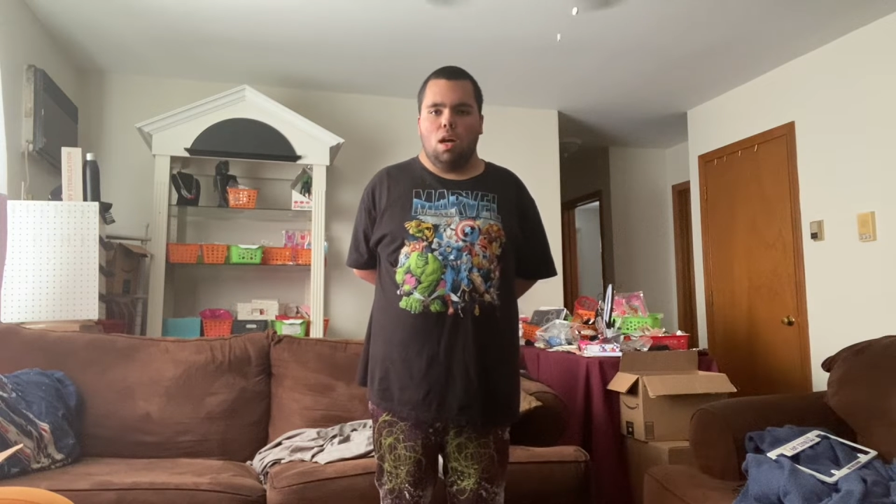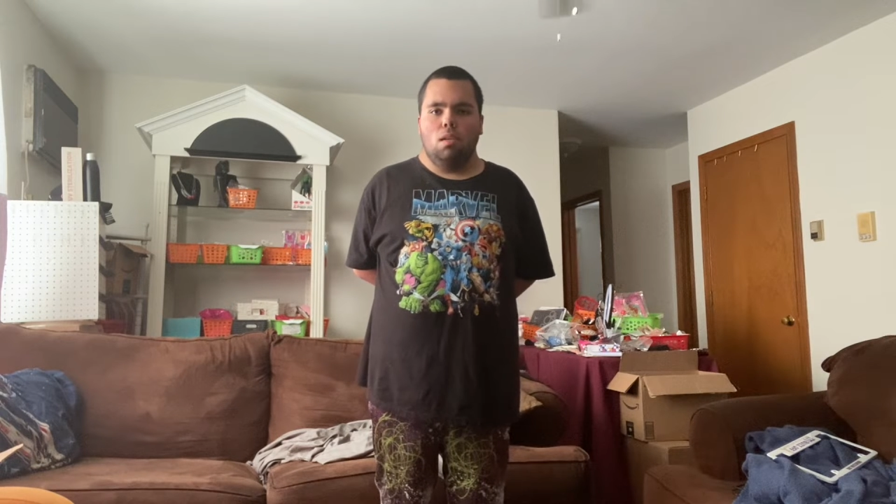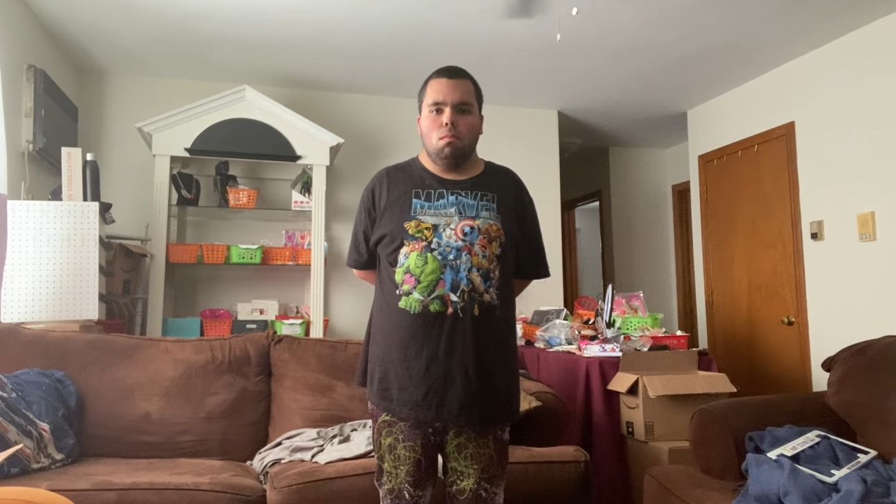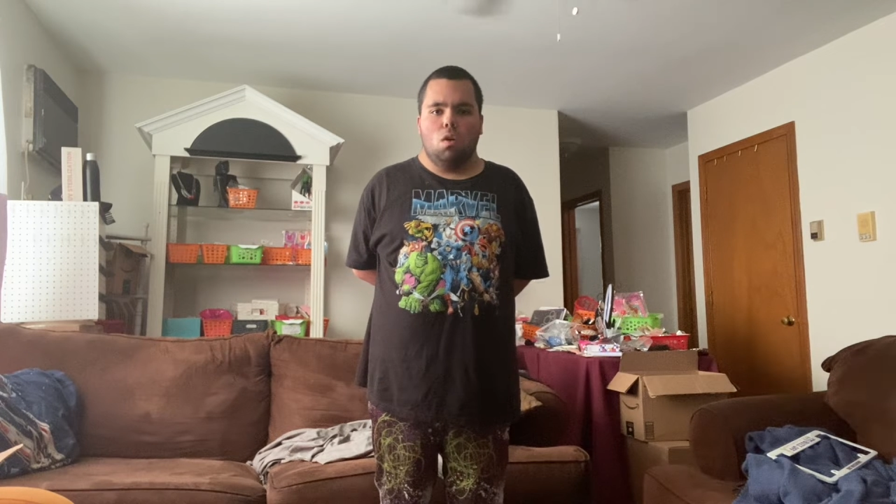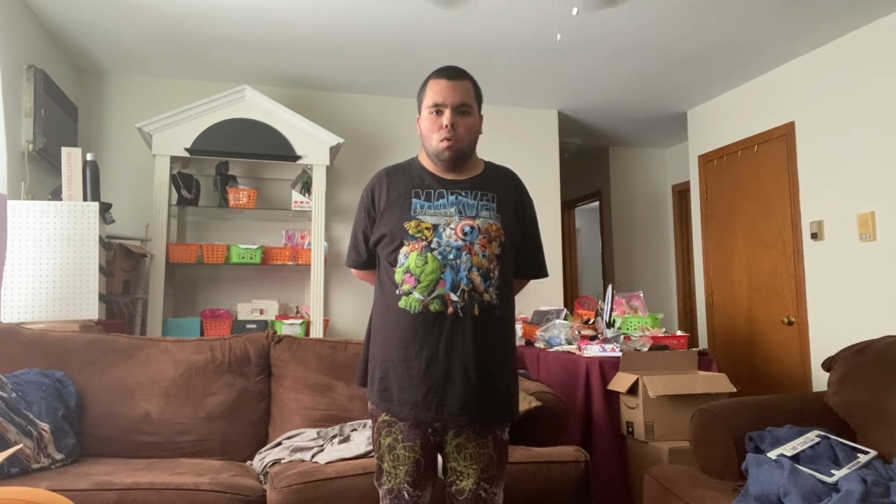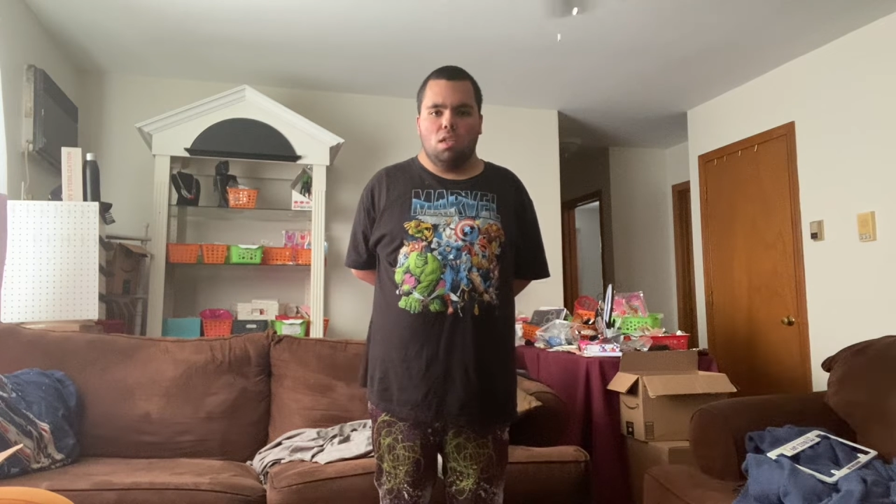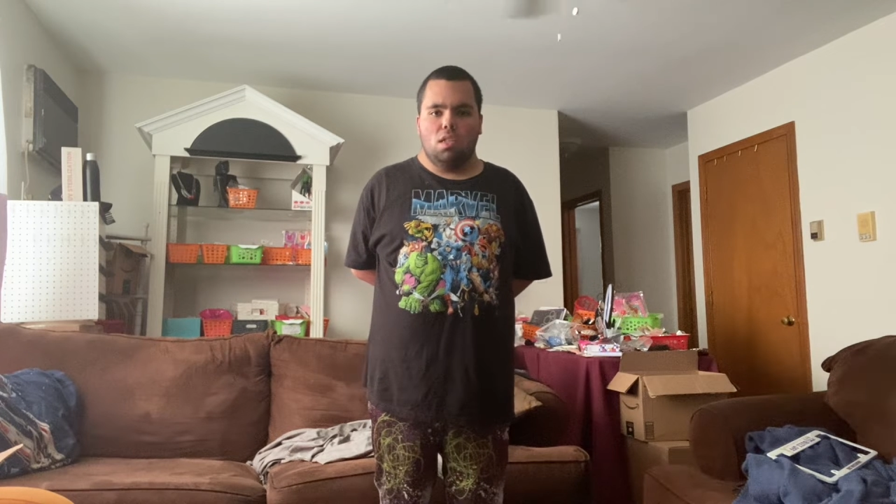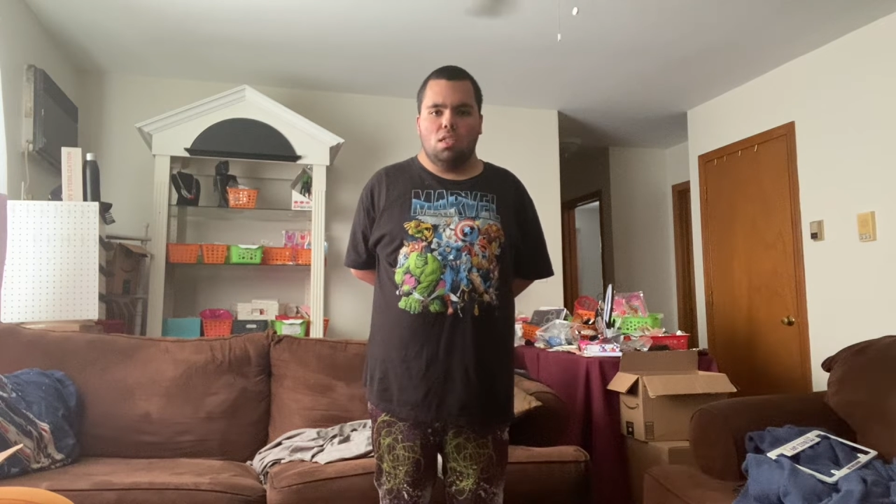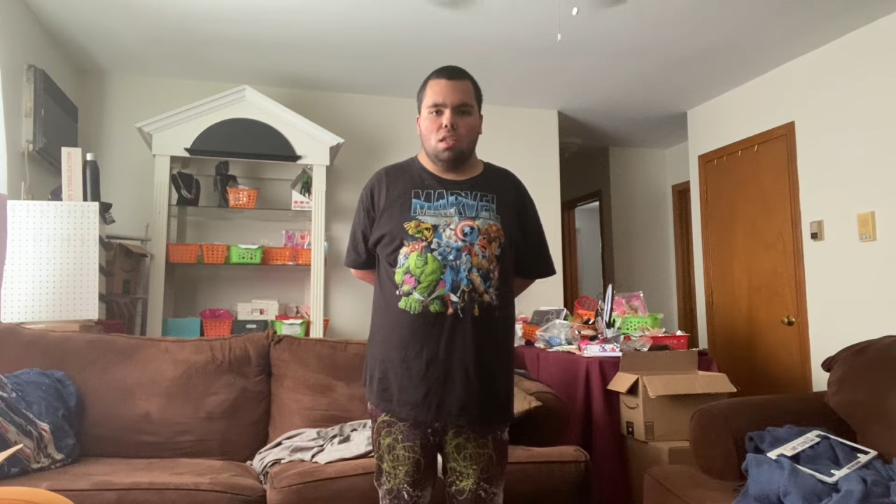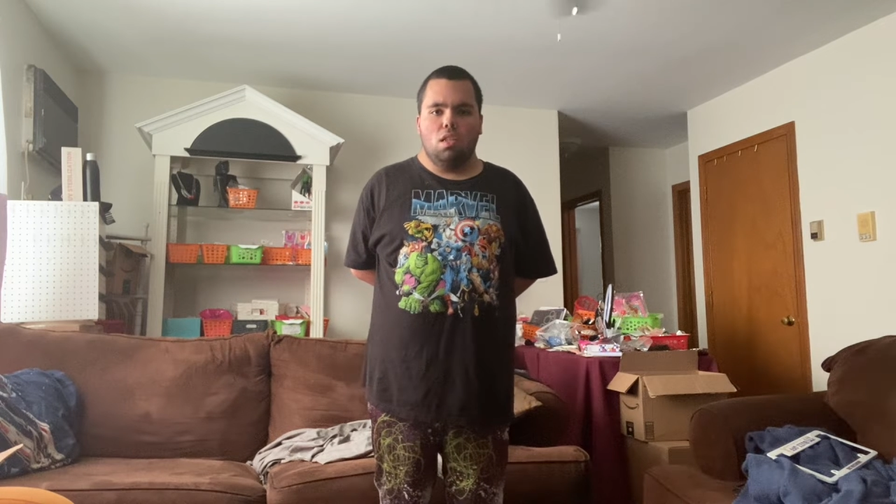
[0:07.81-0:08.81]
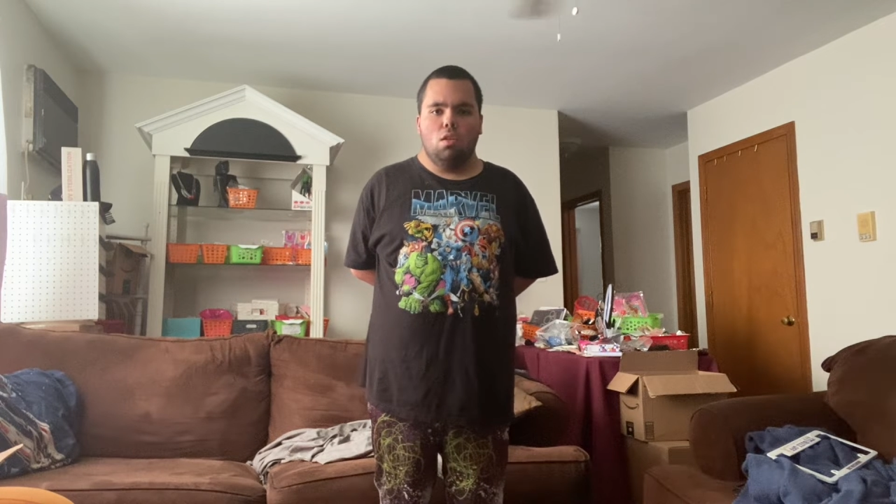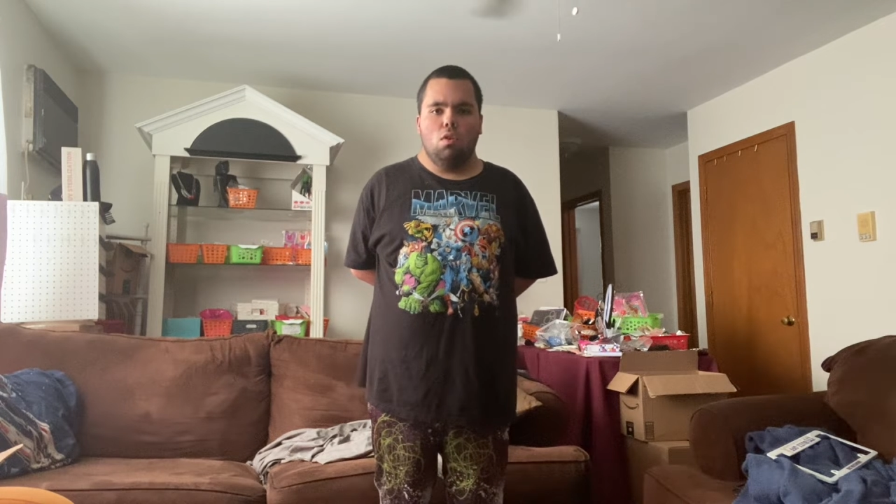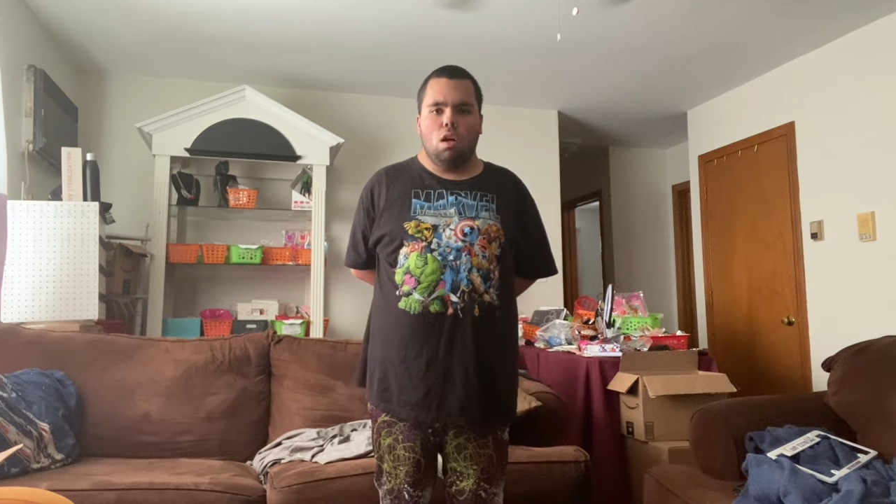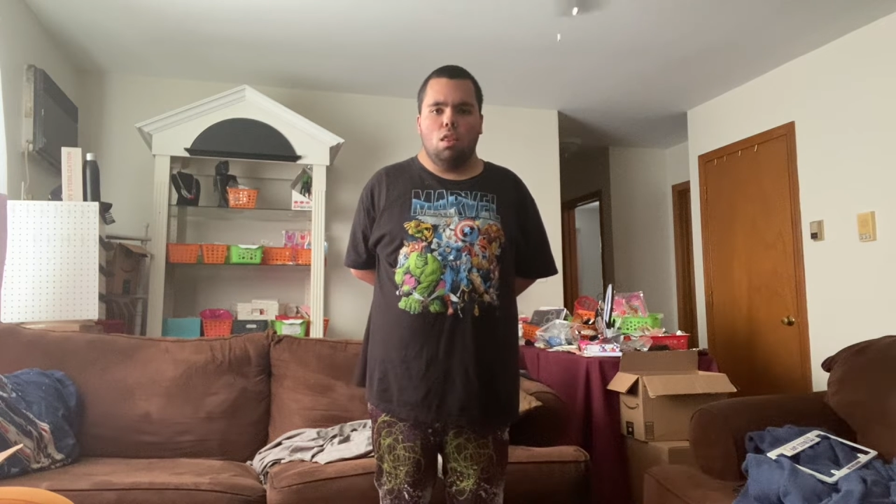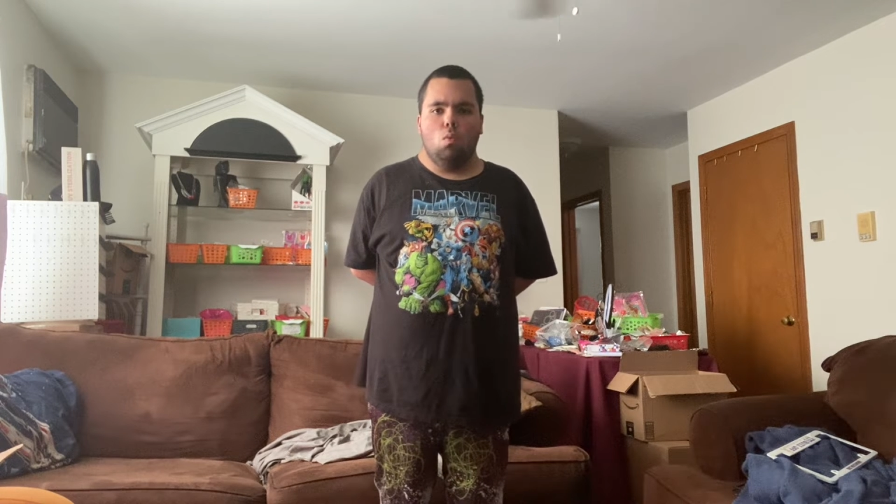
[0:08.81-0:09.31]
I'm going to
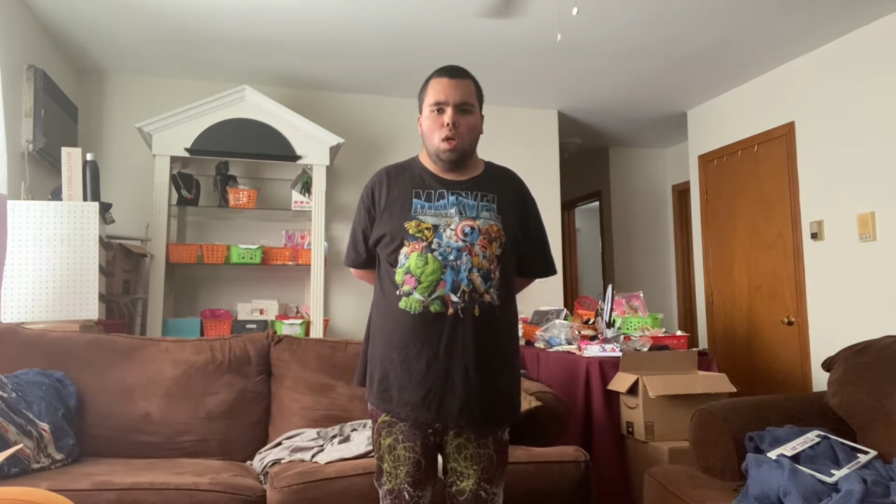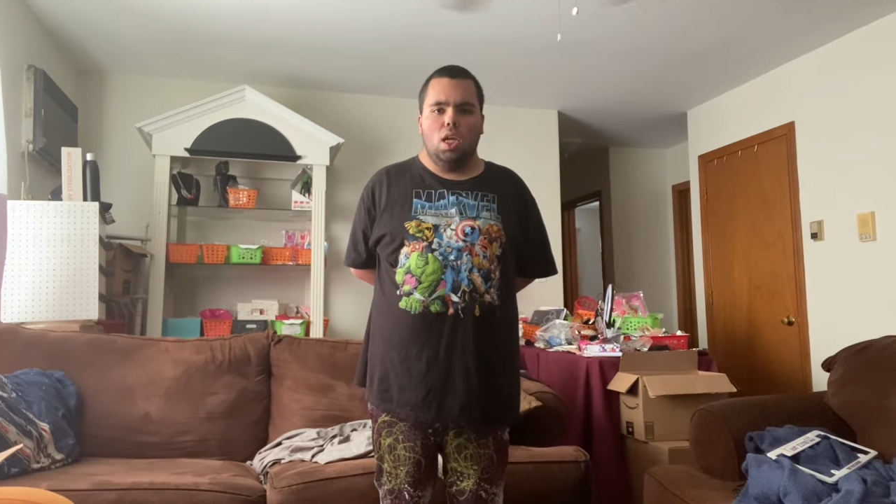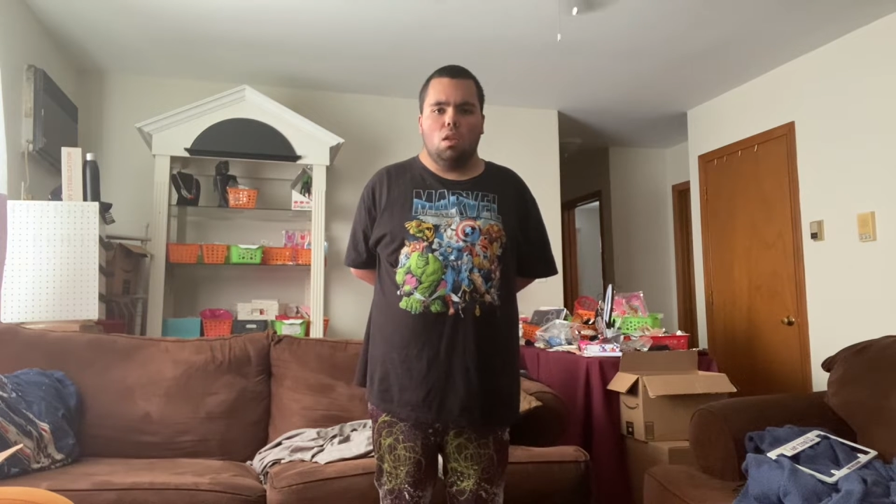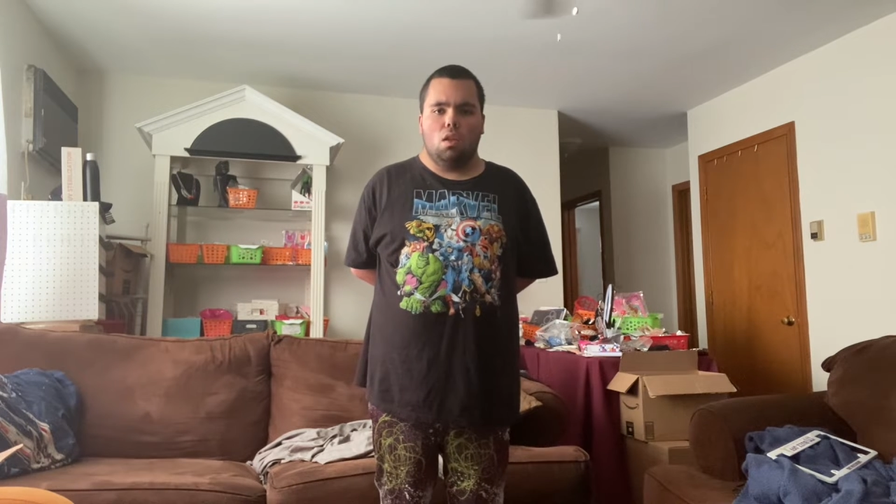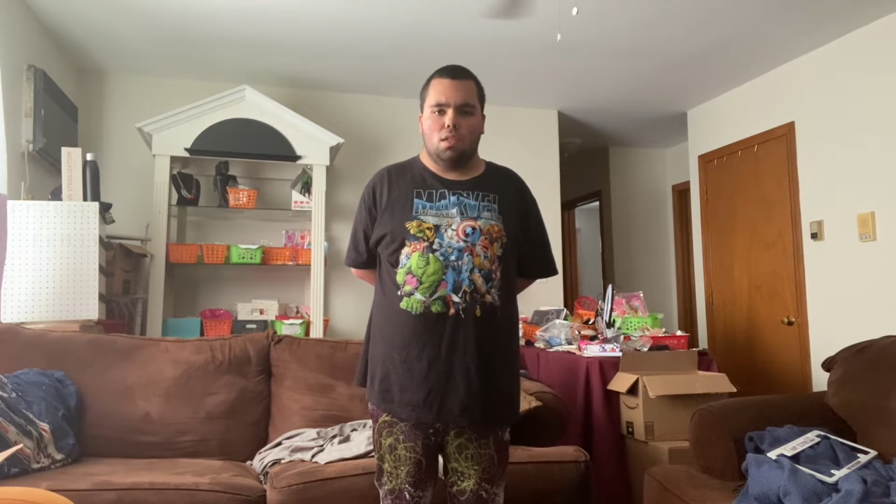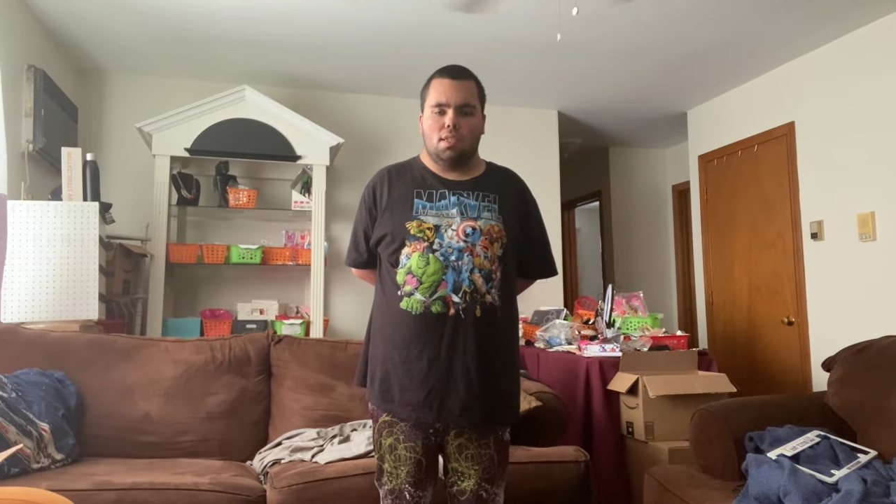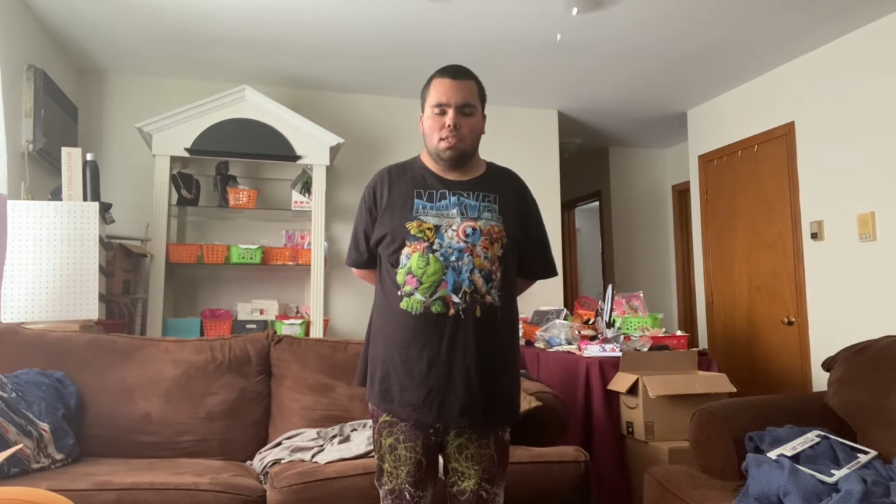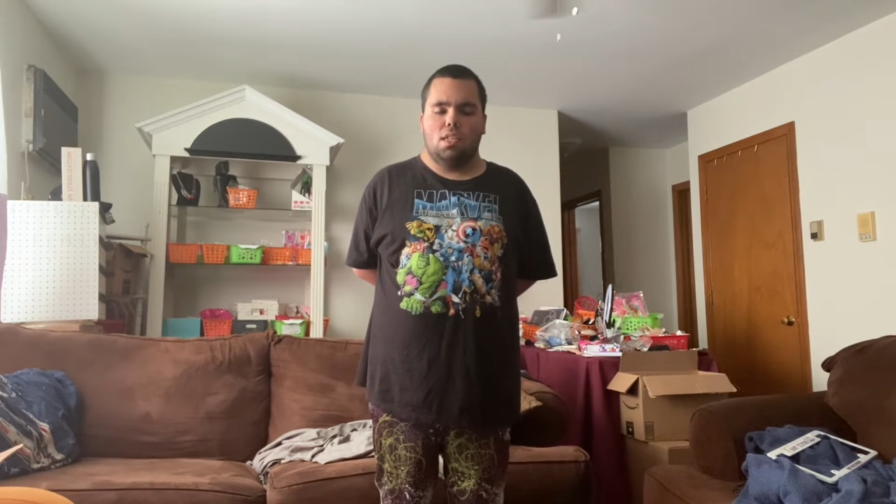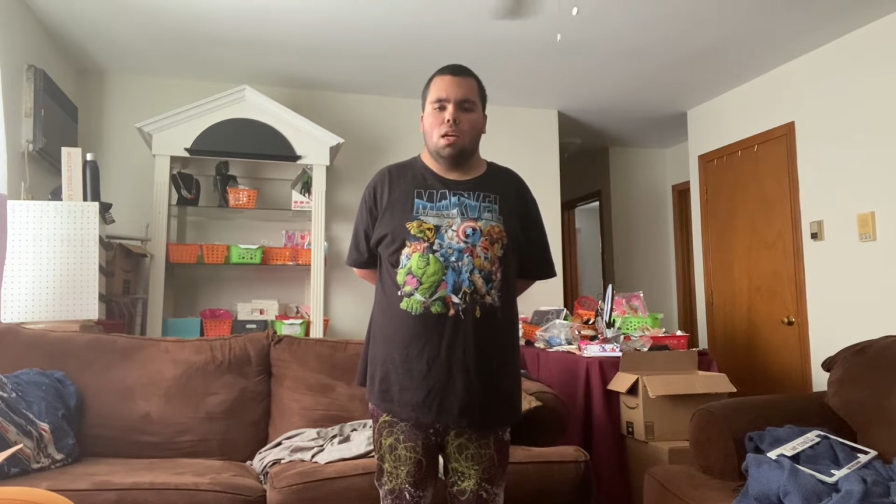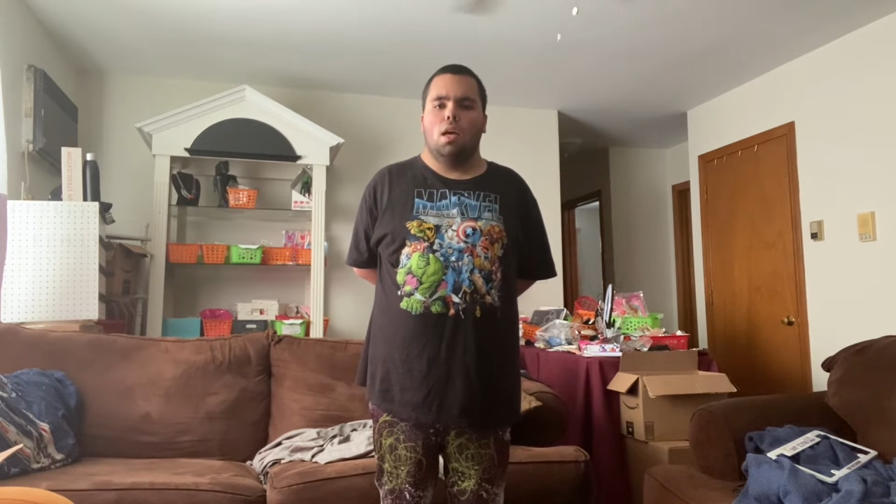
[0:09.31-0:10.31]
salute on the Wiggles.